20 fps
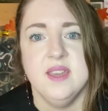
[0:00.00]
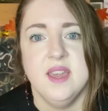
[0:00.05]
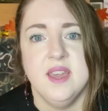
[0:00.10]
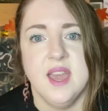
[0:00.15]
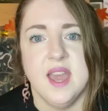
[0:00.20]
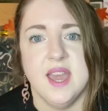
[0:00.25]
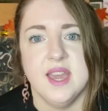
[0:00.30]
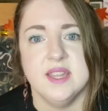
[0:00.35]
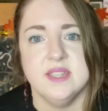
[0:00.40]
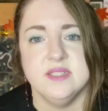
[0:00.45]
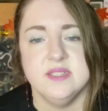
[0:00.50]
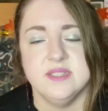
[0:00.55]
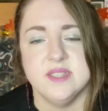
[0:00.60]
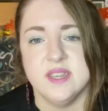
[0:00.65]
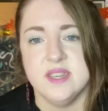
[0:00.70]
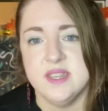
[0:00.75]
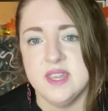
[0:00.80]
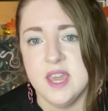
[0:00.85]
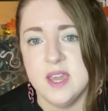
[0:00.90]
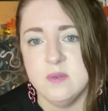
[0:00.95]
And
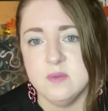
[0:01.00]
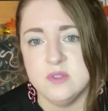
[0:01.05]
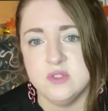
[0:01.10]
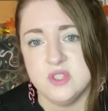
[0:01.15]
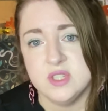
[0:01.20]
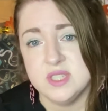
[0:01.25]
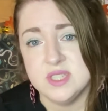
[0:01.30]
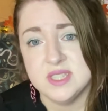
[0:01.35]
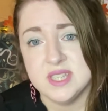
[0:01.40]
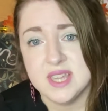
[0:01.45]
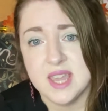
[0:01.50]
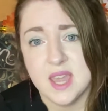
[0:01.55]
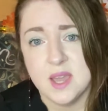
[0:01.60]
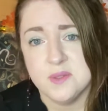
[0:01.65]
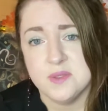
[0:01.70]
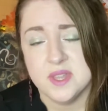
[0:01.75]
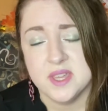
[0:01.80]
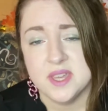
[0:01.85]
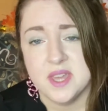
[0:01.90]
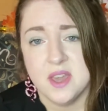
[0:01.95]
yeah, we'll just see
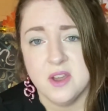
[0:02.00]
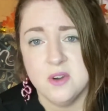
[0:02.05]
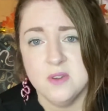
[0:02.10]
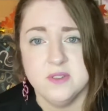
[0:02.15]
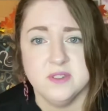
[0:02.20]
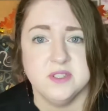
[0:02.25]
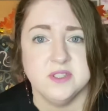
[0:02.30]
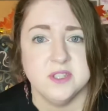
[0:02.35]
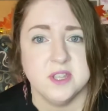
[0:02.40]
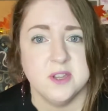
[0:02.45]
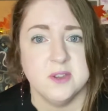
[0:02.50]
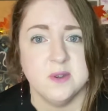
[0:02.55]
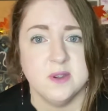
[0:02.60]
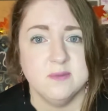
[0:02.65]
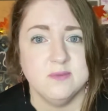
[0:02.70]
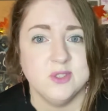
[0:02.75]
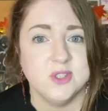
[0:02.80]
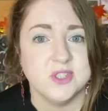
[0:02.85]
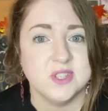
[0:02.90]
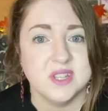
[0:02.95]
how they get on. So
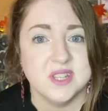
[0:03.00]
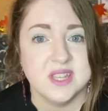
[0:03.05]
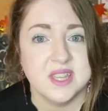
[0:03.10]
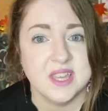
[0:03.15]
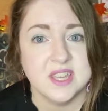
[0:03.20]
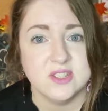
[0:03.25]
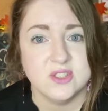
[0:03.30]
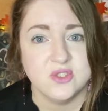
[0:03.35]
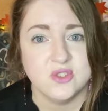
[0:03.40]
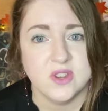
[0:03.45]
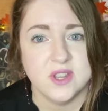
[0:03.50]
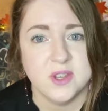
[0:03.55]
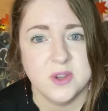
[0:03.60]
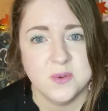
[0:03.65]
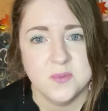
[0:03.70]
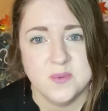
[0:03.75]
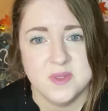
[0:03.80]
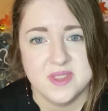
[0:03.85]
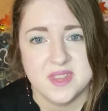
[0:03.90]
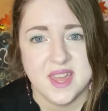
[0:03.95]
I'm just going to get straight
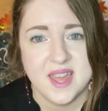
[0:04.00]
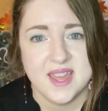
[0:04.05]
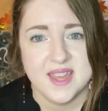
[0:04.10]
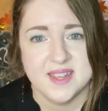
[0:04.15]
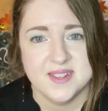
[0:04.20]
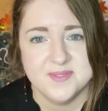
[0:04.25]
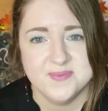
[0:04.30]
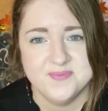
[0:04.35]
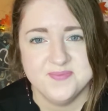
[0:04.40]
on with that.